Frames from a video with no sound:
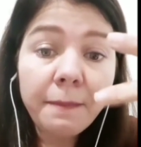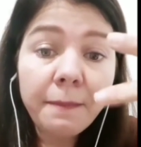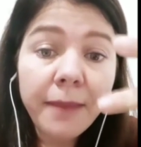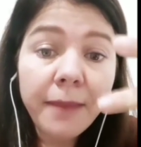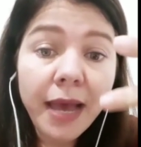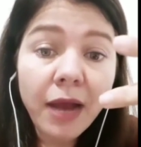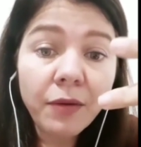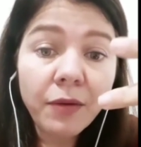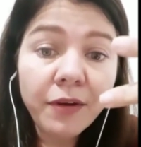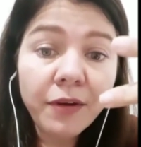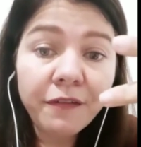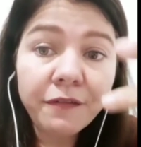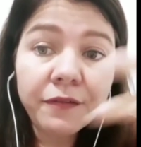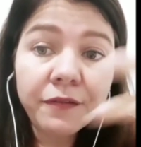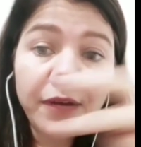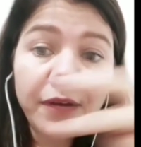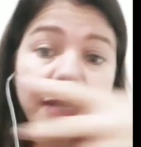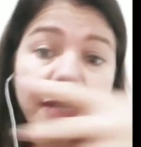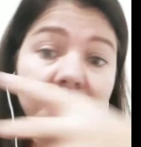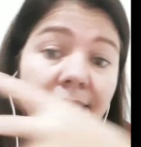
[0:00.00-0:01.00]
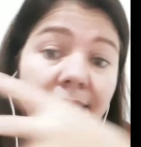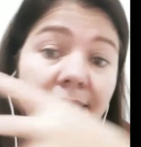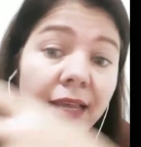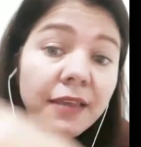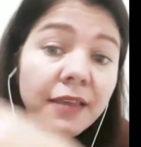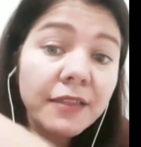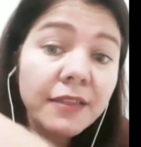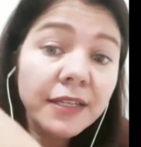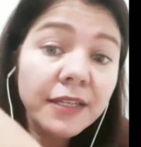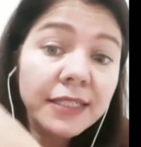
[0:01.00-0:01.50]

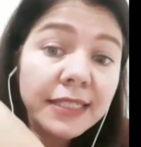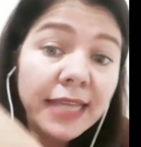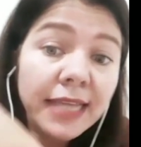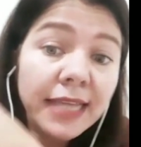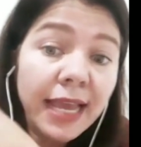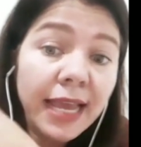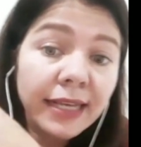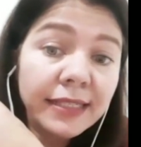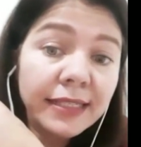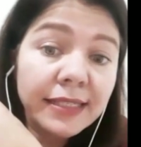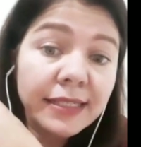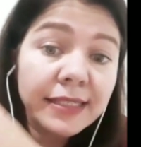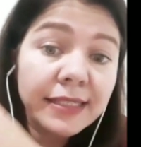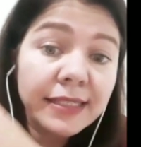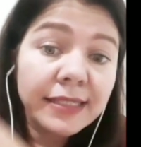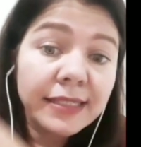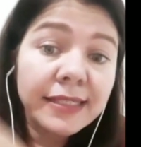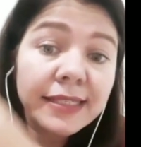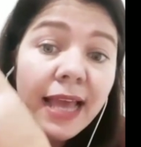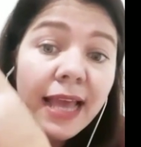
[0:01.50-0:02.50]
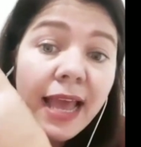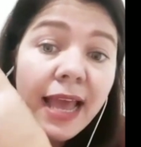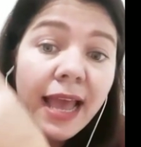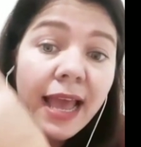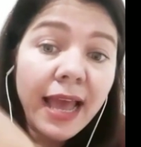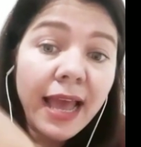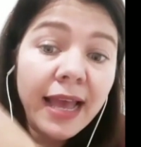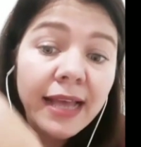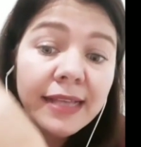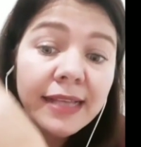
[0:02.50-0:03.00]
paraphrasing the texts
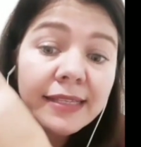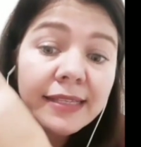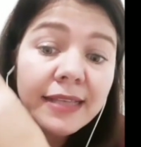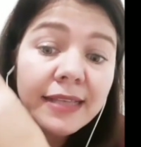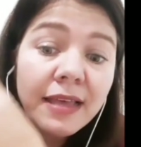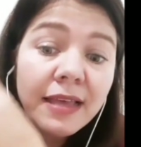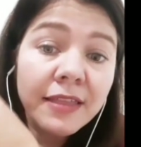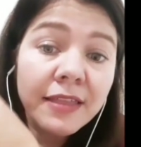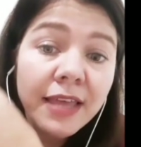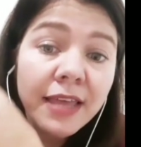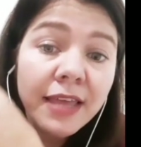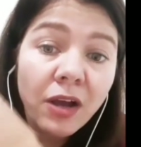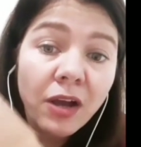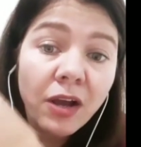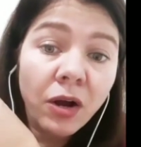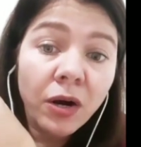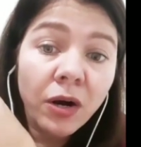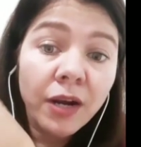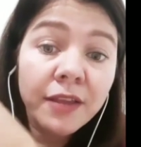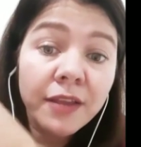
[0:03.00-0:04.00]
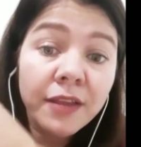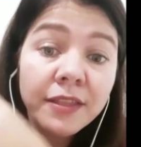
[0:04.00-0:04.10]
as they are.